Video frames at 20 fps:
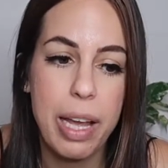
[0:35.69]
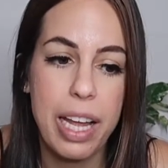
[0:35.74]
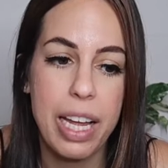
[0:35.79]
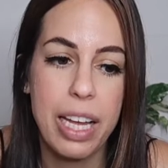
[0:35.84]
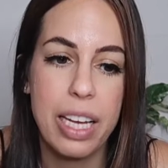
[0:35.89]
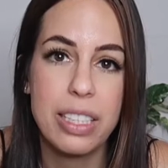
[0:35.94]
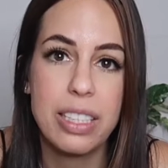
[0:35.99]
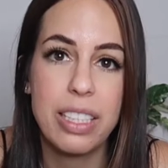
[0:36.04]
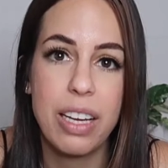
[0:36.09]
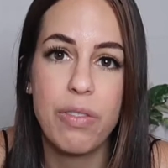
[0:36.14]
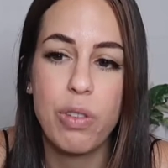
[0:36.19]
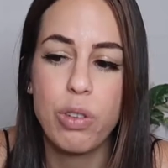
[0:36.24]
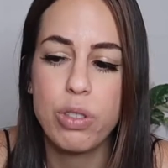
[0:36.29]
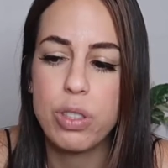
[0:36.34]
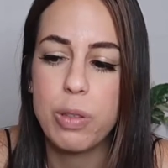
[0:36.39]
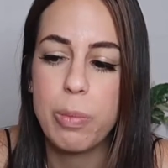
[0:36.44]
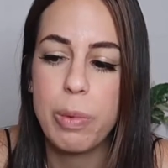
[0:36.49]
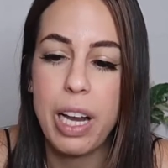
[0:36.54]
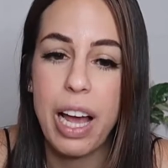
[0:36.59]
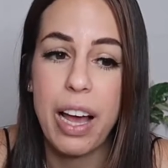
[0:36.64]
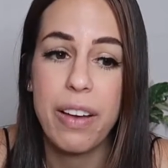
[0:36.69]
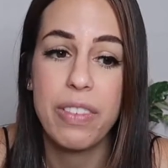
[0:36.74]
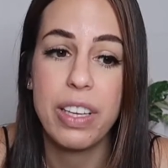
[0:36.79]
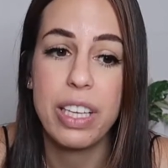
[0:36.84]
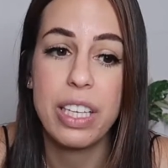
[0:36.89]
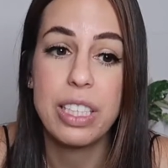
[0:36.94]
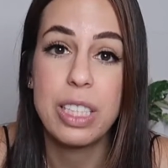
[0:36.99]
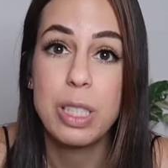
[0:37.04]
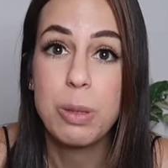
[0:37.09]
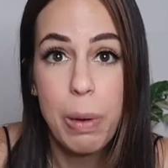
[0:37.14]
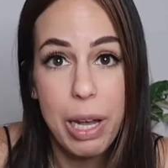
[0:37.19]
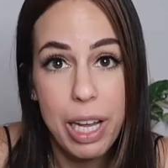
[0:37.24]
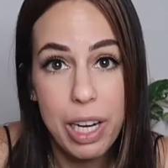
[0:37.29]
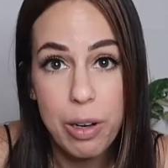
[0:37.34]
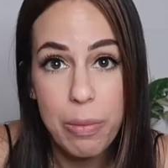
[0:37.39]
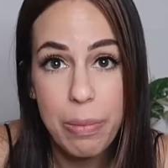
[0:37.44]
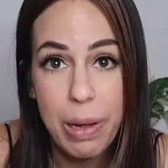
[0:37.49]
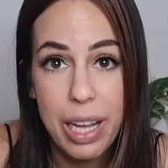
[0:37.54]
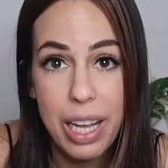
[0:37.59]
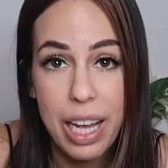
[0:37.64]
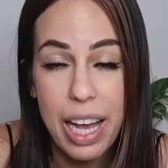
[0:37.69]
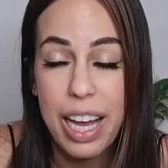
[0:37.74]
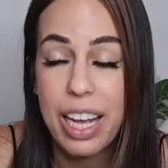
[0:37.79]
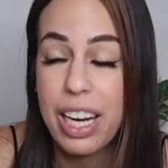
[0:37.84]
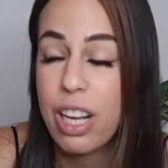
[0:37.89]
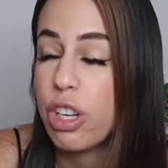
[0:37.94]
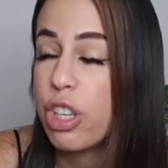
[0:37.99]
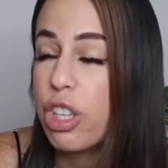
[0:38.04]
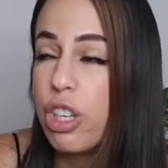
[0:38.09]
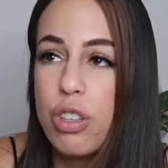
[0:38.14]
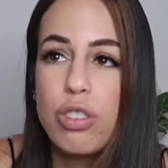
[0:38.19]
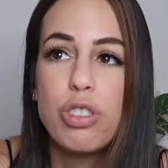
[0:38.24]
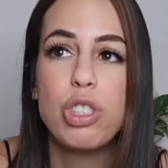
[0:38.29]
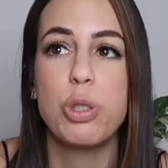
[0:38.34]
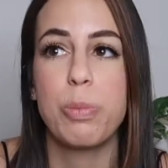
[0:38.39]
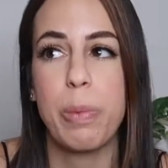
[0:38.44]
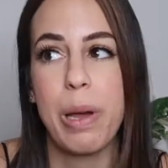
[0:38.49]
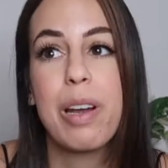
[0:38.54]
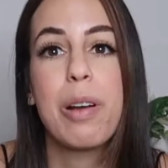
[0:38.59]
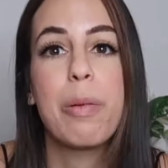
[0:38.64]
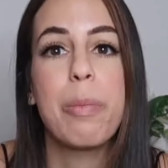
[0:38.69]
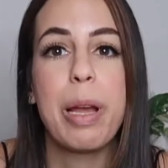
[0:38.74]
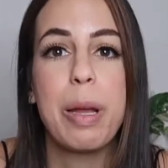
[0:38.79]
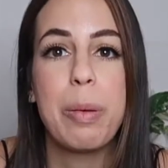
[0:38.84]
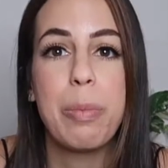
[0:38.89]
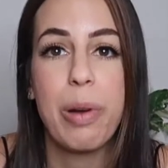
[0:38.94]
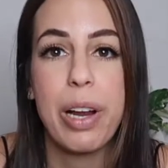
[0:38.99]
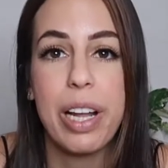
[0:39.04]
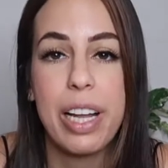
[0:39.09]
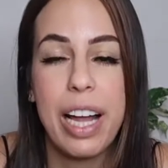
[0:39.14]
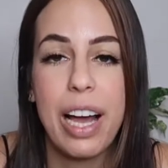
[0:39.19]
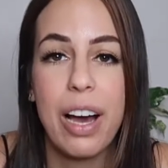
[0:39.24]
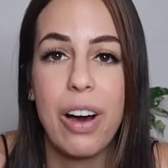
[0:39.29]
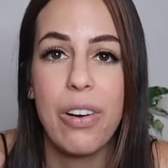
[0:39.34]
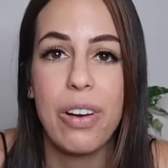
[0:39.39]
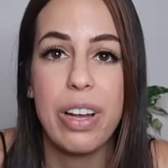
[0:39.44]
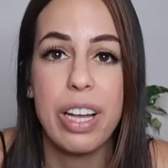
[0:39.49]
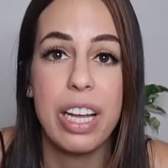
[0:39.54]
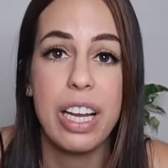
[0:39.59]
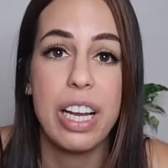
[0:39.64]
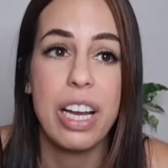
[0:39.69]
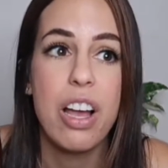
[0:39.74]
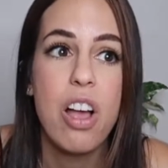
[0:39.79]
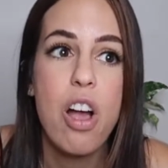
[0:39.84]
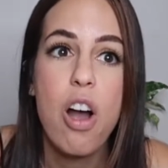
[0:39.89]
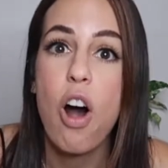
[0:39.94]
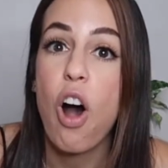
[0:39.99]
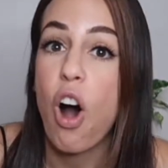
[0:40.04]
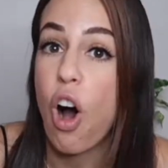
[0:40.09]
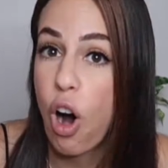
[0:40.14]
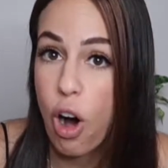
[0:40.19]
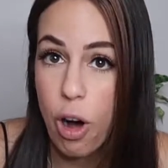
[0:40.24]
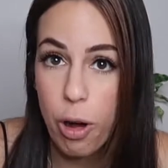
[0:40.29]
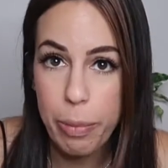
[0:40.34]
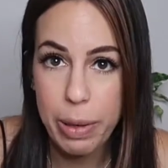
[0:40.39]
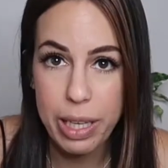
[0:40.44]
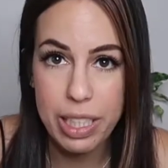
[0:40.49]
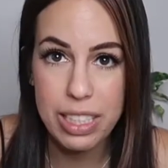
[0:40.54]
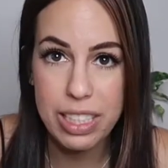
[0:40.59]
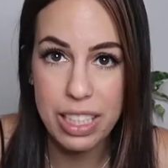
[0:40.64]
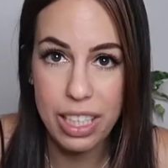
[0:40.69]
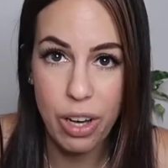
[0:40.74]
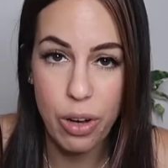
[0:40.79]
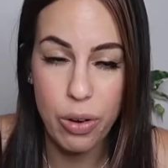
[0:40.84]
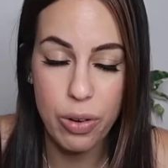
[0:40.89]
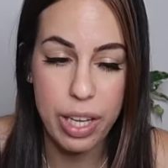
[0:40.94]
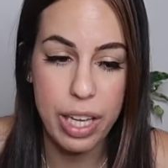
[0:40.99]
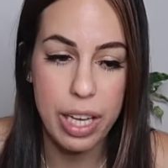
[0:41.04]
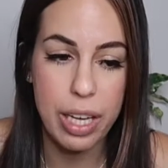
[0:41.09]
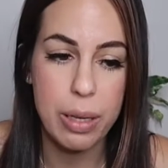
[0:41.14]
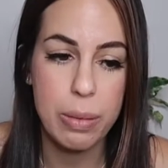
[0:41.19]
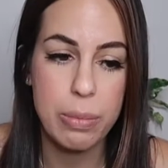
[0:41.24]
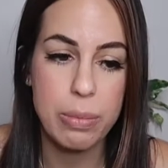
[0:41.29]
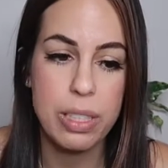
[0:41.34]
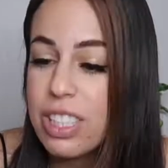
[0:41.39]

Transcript: And I've also been having spider mite. I had a huge spider mite breakout in all my syngoniums.